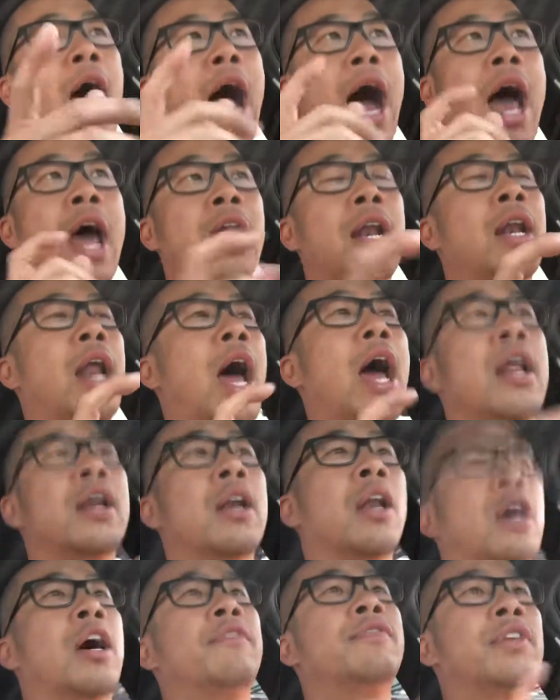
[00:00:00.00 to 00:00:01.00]
I, I
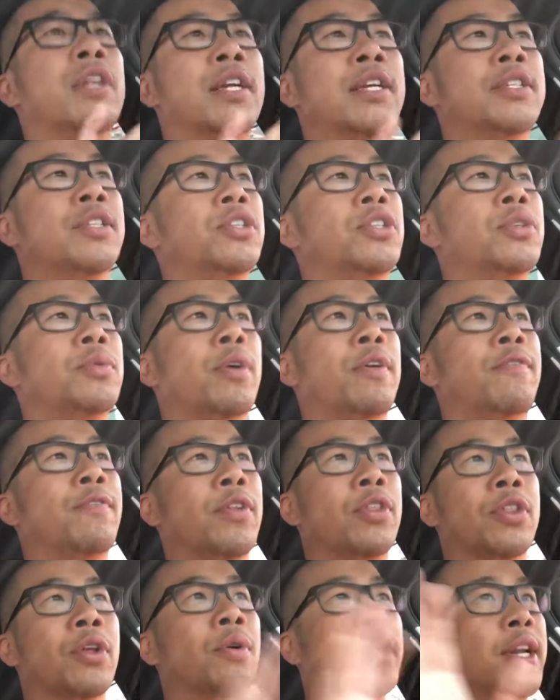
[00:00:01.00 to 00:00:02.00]
love to listen to it for
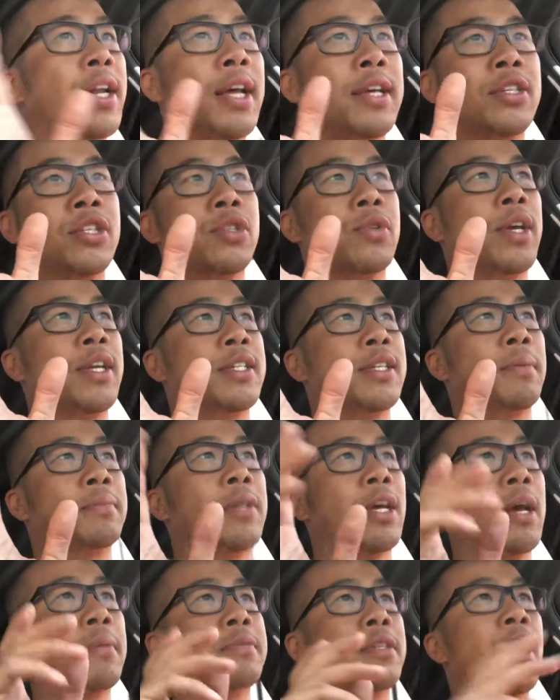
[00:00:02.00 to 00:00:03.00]
30 days straight
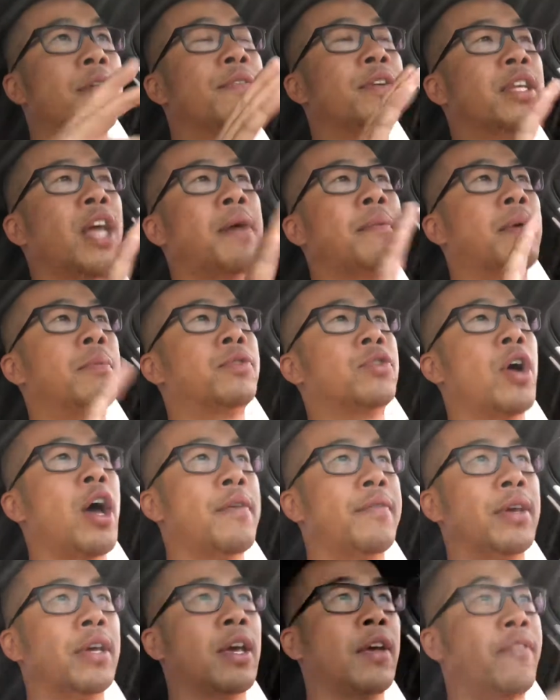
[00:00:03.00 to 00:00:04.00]
sometimes, every time I'm
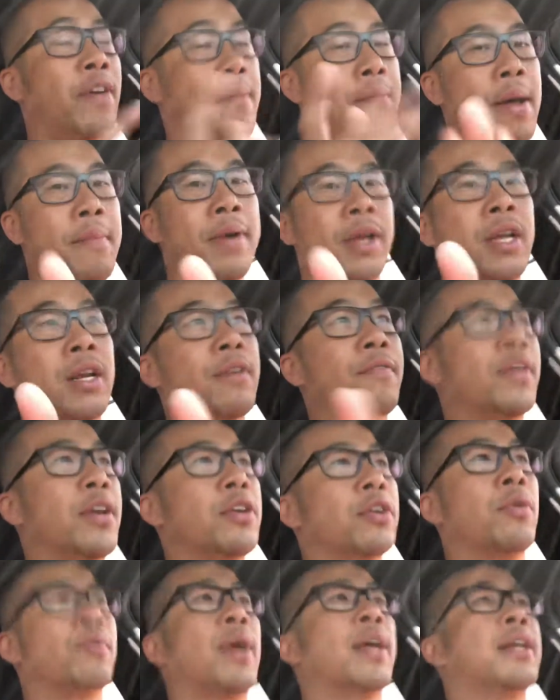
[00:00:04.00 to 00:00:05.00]
driving, if I'm not making a
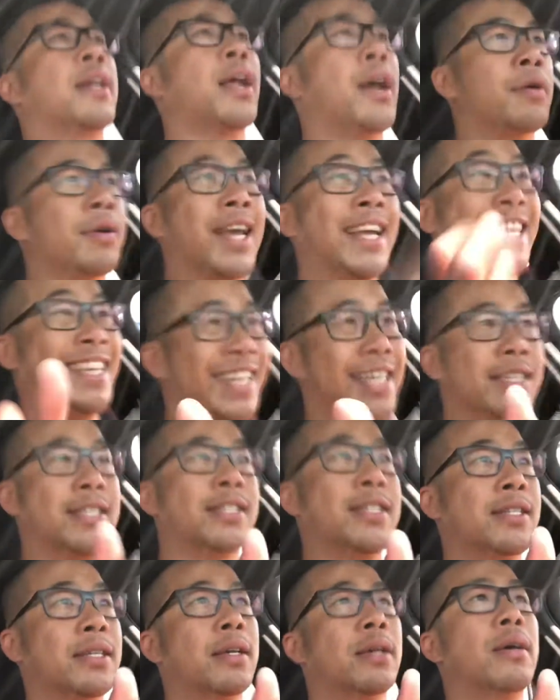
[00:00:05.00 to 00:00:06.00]
video right now, like
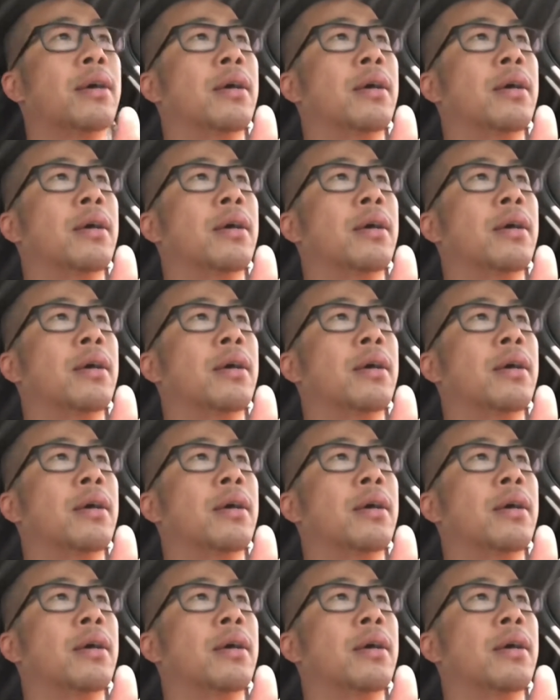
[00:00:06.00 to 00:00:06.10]
this.